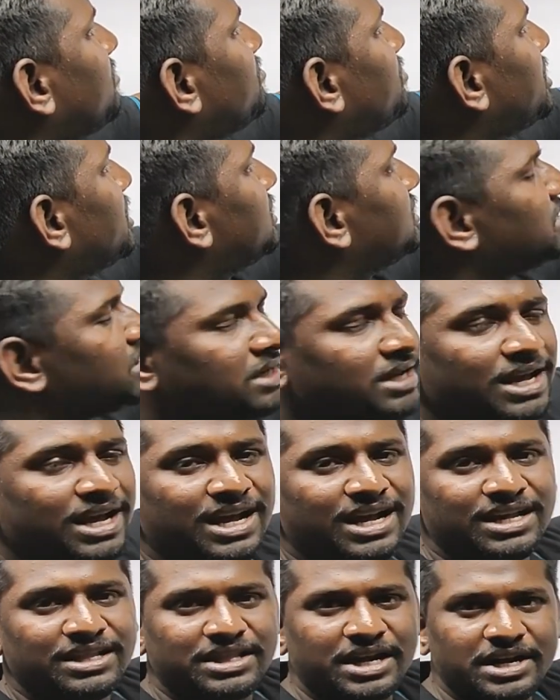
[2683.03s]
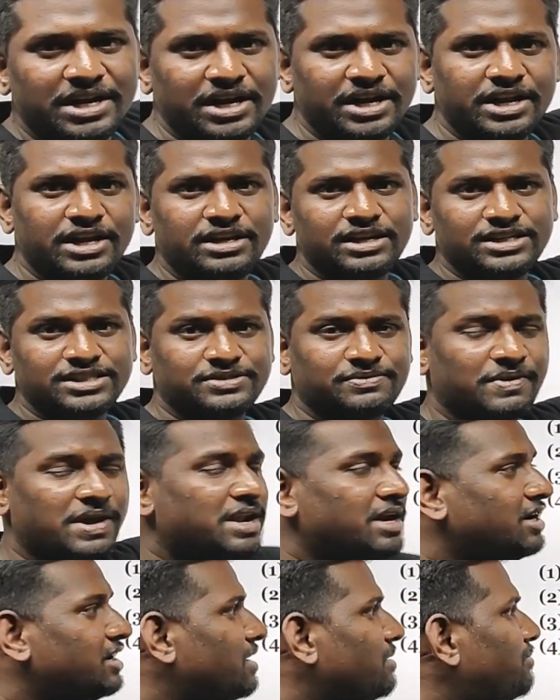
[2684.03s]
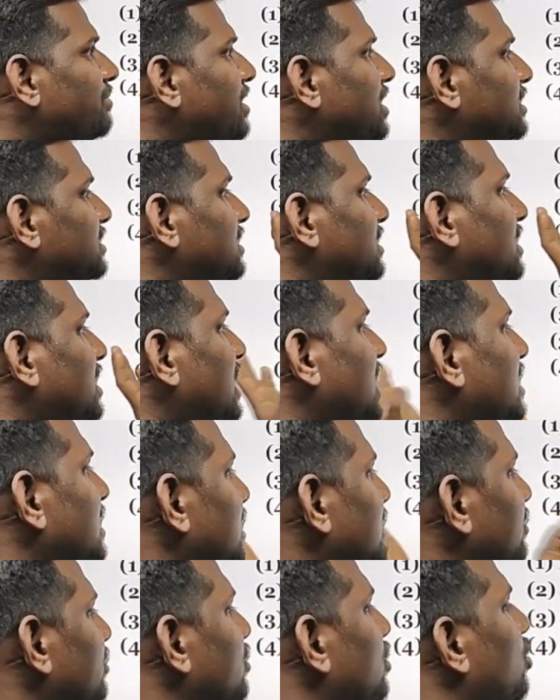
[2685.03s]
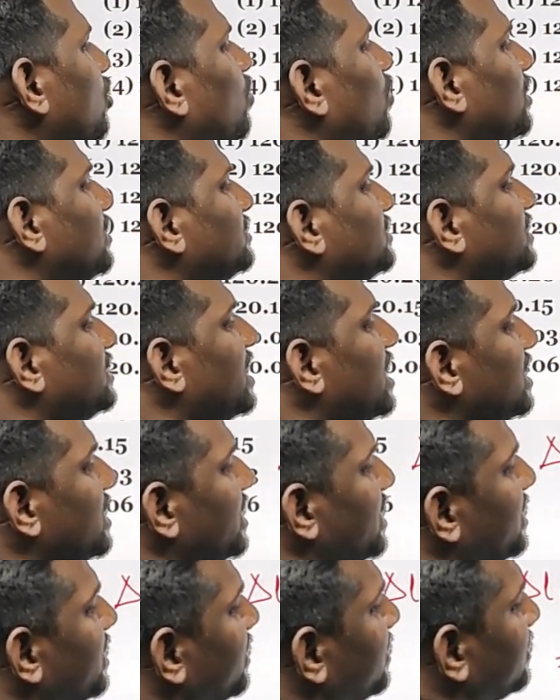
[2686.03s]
temperature 30 degrees, final temperature 100. What is the delta